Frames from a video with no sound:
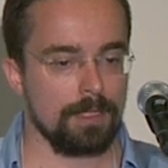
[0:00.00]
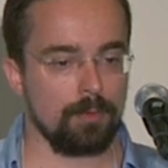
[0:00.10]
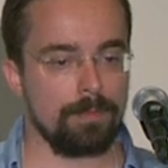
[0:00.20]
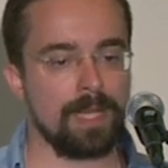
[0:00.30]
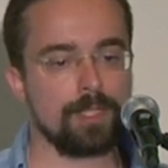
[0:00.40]
So
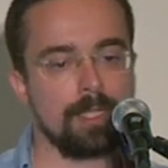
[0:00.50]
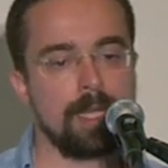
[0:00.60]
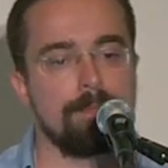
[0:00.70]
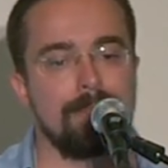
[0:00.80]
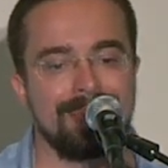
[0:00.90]
we mentioned
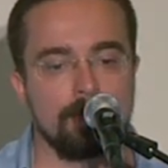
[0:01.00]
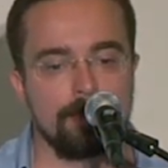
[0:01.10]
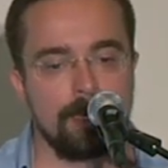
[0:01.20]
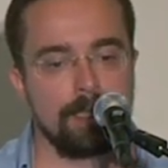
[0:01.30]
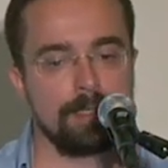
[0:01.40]
that medical
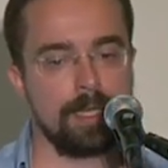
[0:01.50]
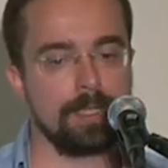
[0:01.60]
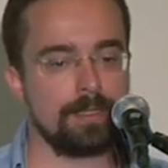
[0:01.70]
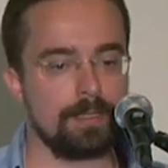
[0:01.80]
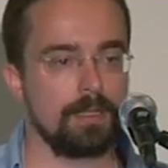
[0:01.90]
data
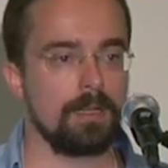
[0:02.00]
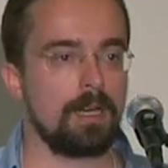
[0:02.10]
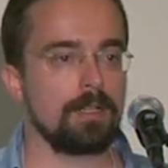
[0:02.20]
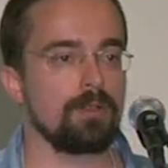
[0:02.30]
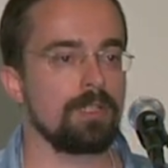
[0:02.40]
sets
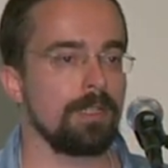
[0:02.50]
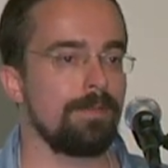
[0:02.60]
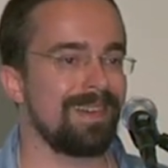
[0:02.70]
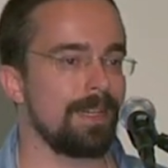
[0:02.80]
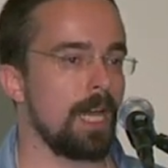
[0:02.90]
are usually
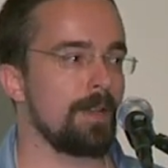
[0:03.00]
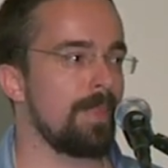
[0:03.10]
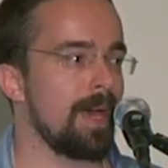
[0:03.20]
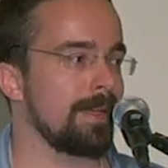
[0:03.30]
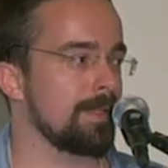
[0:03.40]
very
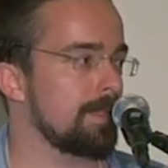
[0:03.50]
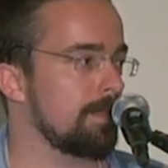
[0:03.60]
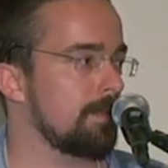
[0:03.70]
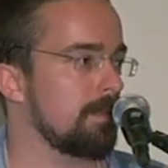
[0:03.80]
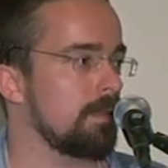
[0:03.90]
unbalanced.
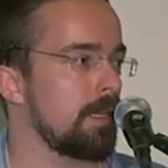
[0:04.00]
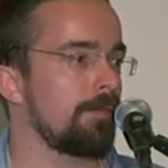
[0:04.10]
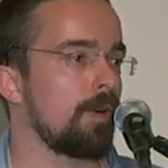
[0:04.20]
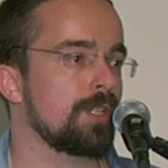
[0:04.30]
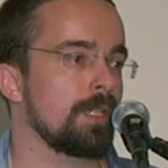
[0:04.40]

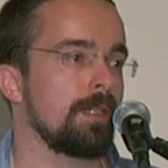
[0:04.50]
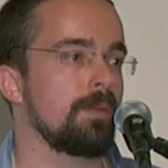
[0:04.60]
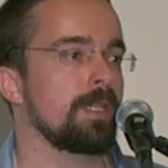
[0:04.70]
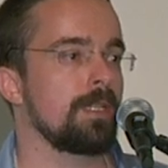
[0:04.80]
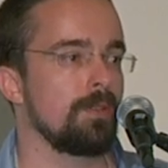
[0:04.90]
And fortunately,
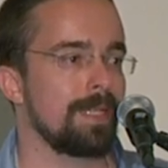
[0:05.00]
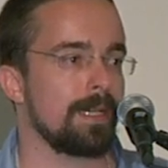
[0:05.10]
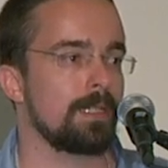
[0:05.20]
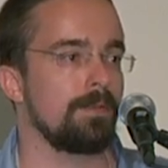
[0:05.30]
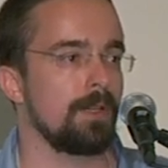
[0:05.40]
we can use
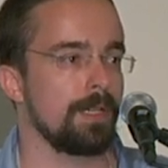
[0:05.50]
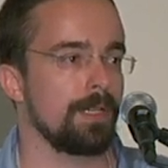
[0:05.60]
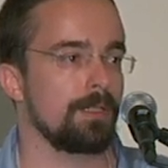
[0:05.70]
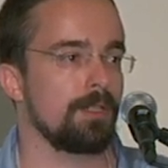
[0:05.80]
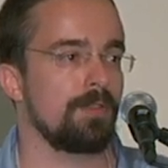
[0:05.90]
active
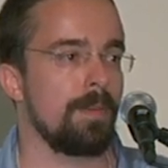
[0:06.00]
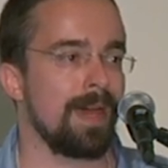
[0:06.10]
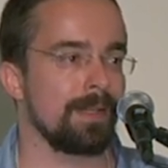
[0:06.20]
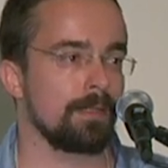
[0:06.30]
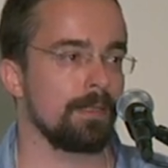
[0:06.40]
learning to
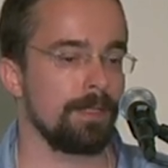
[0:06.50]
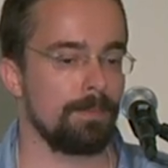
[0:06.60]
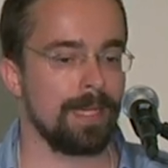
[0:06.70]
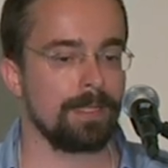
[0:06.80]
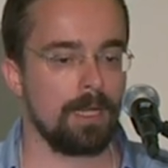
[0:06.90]
dramatically
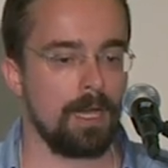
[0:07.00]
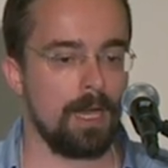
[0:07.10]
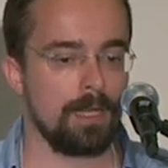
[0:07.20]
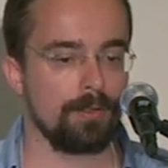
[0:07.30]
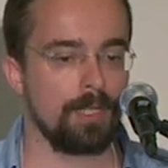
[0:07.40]
make the
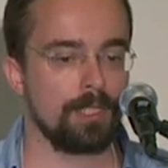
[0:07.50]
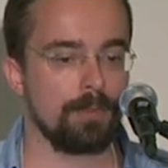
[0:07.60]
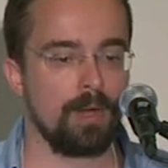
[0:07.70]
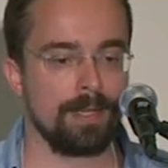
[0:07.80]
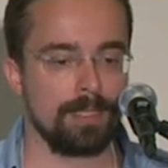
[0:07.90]

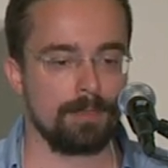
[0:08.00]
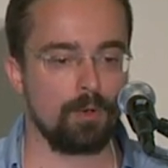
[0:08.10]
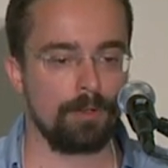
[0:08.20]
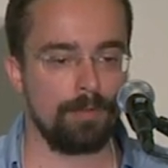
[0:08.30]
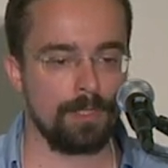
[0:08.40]
annotation process
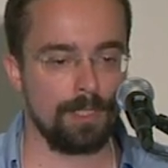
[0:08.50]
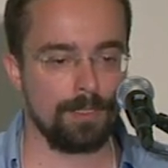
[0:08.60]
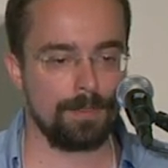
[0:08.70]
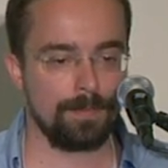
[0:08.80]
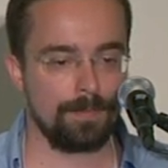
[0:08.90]
more
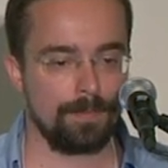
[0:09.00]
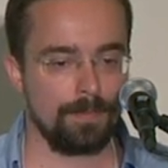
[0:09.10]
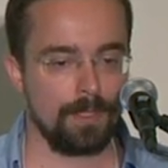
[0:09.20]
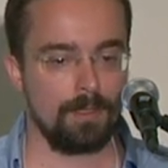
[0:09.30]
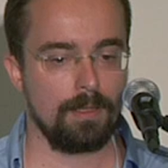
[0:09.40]
efficient.
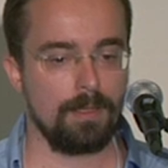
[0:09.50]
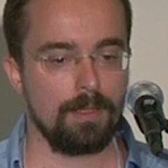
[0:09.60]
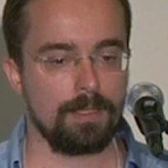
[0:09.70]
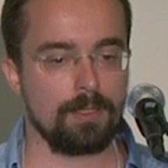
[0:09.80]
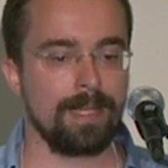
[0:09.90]

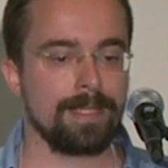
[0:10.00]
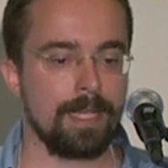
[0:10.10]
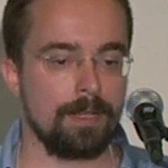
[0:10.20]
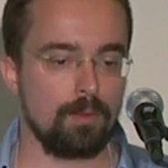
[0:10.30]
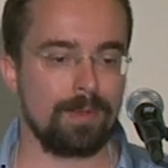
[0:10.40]
So let's
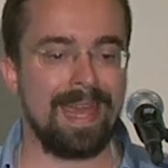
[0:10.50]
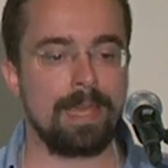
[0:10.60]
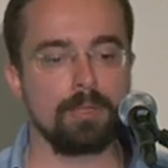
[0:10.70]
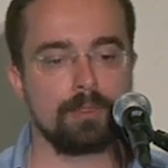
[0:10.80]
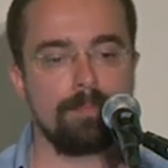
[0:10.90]
say we're
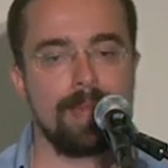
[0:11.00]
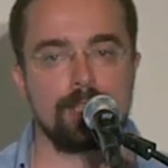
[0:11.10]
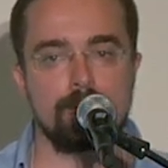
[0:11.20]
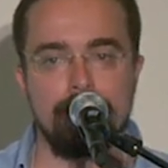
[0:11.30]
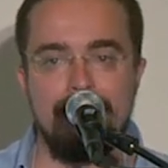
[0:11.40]
able to
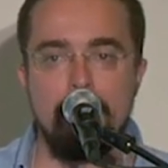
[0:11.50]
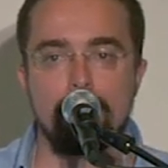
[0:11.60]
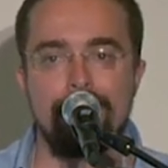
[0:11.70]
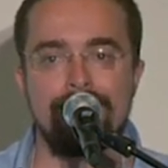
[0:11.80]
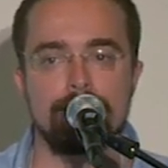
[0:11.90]
measure
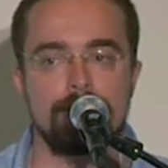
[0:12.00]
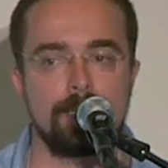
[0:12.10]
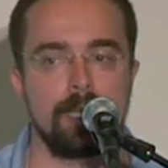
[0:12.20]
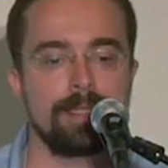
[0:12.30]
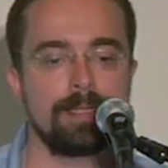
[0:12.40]
how balanced the
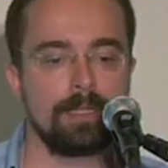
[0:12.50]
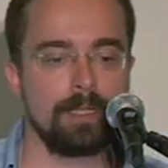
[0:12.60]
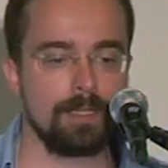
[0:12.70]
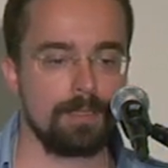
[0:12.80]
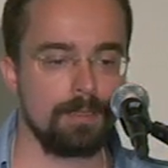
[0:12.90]
data set
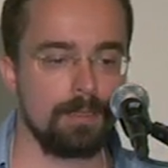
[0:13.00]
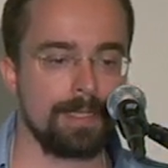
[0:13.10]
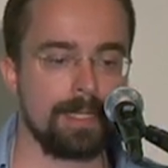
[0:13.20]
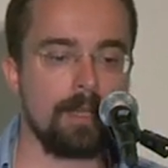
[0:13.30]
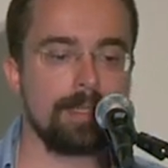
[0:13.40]
is.
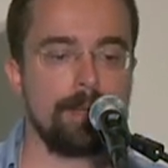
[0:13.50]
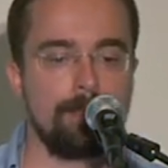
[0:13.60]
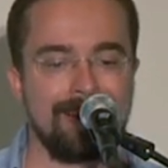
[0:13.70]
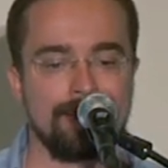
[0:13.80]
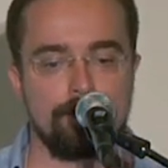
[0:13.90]
Let's call
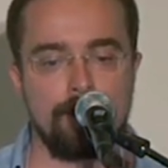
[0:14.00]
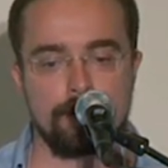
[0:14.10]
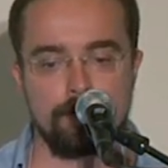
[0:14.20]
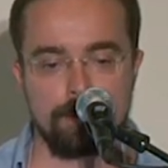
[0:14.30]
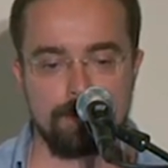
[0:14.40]
that balance
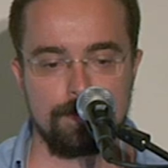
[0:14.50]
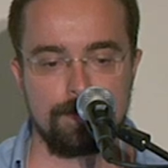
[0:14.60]
factor.